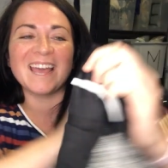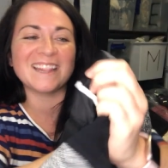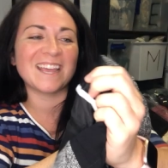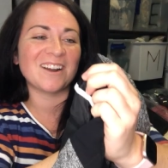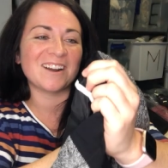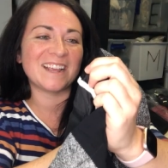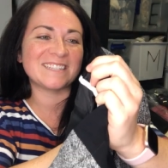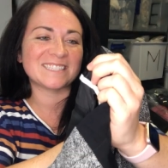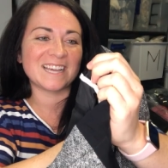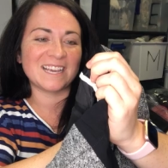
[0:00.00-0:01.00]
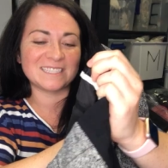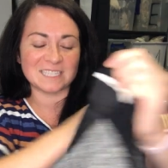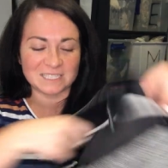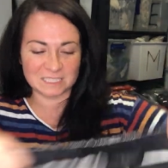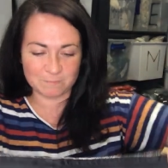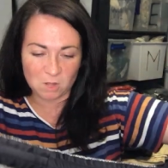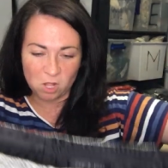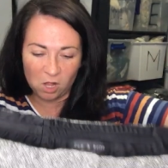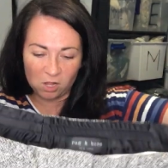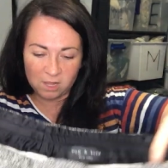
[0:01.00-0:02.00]
and they are a size
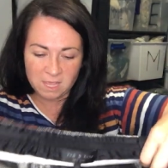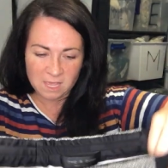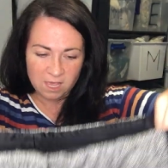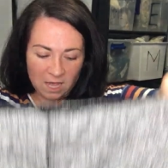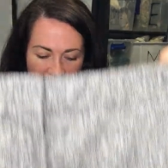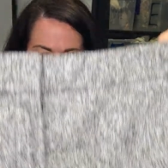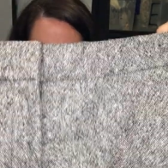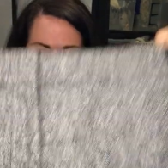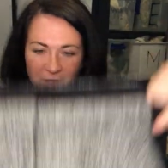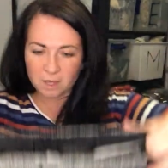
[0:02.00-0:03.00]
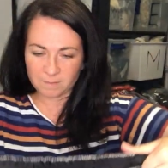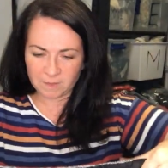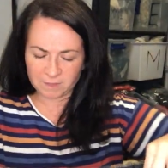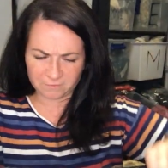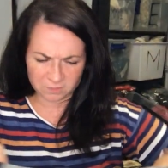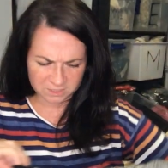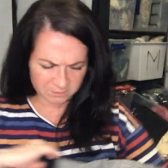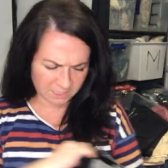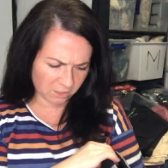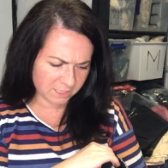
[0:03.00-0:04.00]
small. I thought maybe at first I
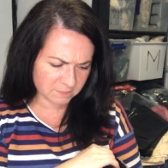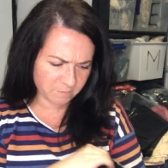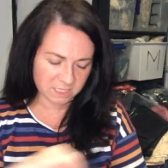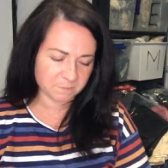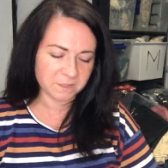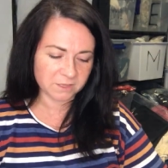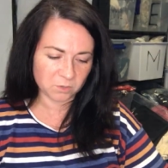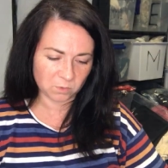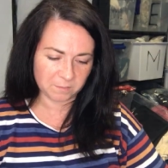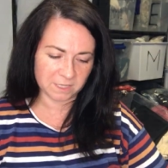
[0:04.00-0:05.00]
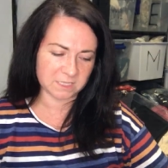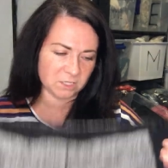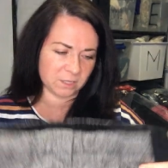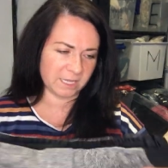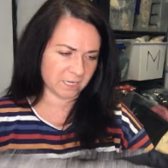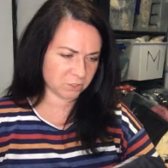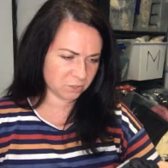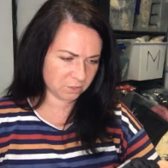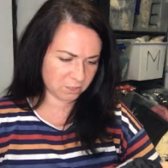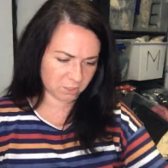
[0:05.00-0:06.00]
was like, are these men's? But they're women's. They're like a
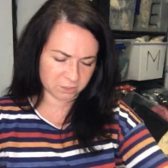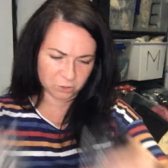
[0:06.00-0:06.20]
they're a